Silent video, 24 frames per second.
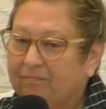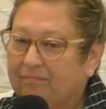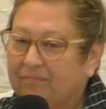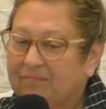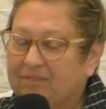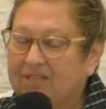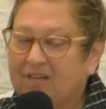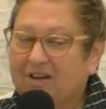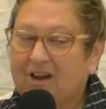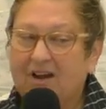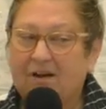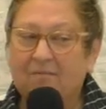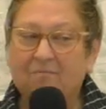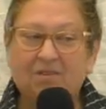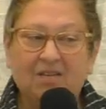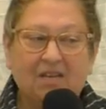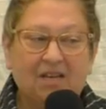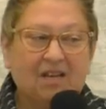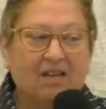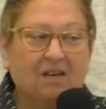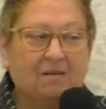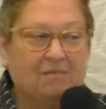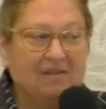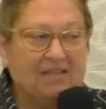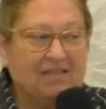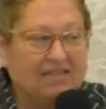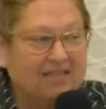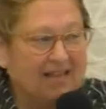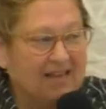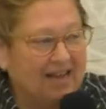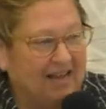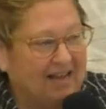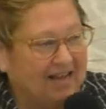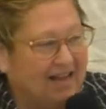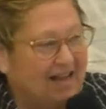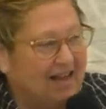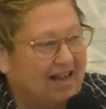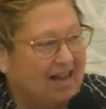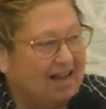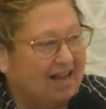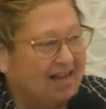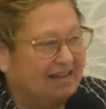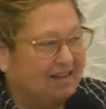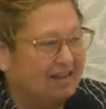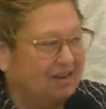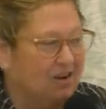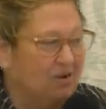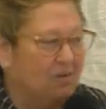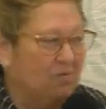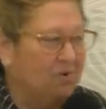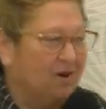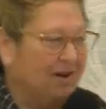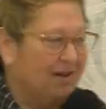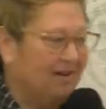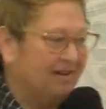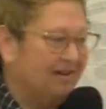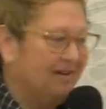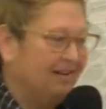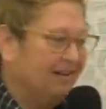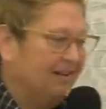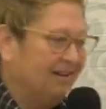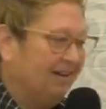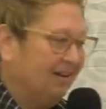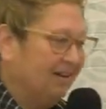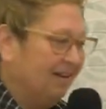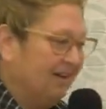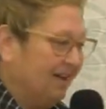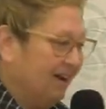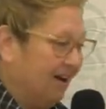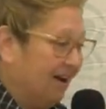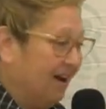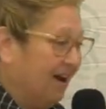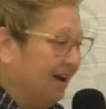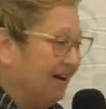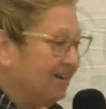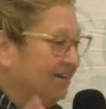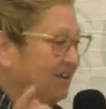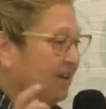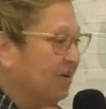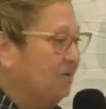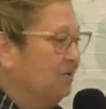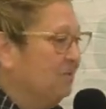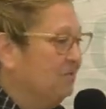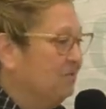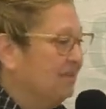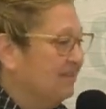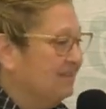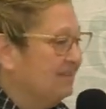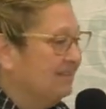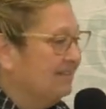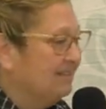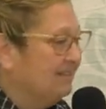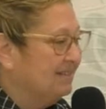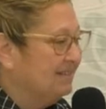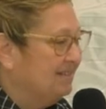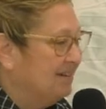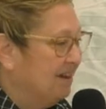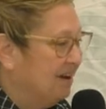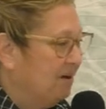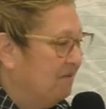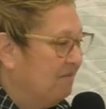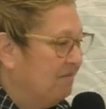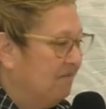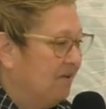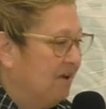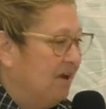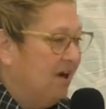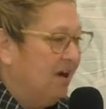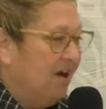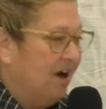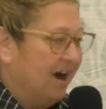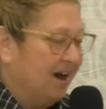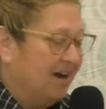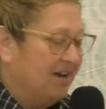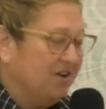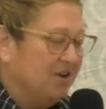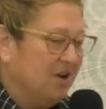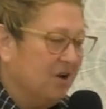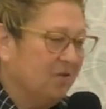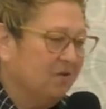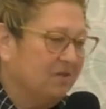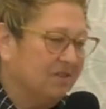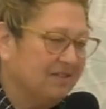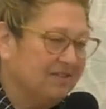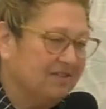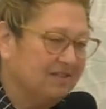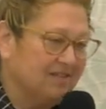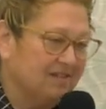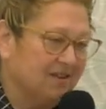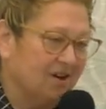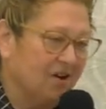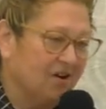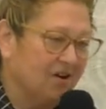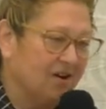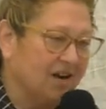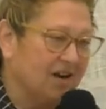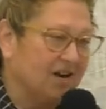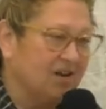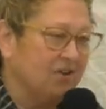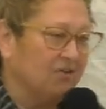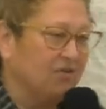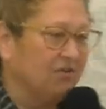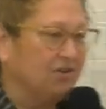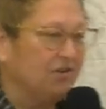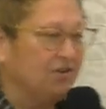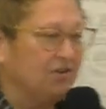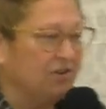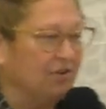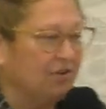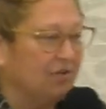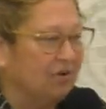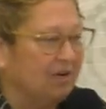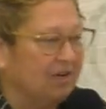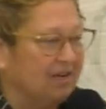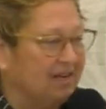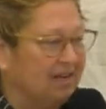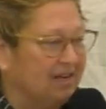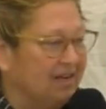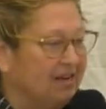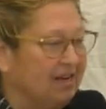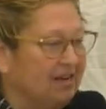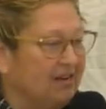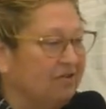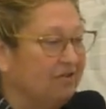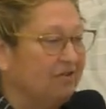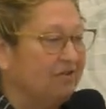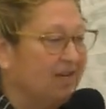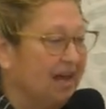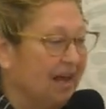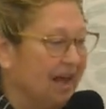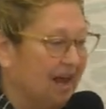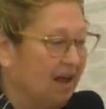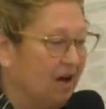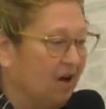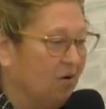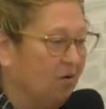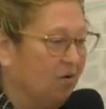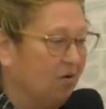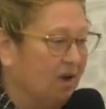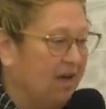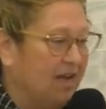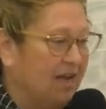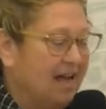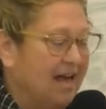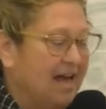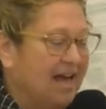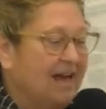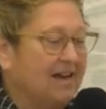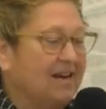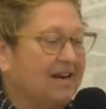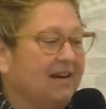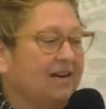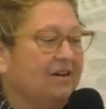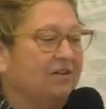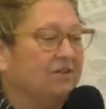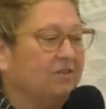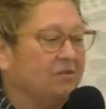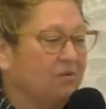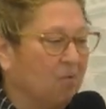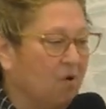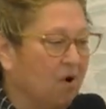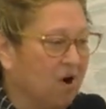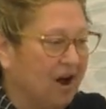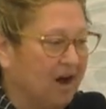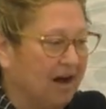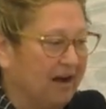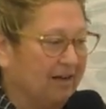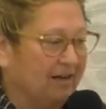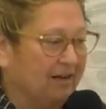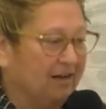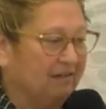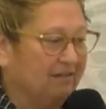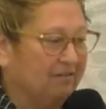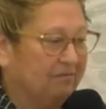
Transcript: to come to him and say, hey, you know what? I know this is tough. I know this is hard, and you can do it, and here's how, and here's why.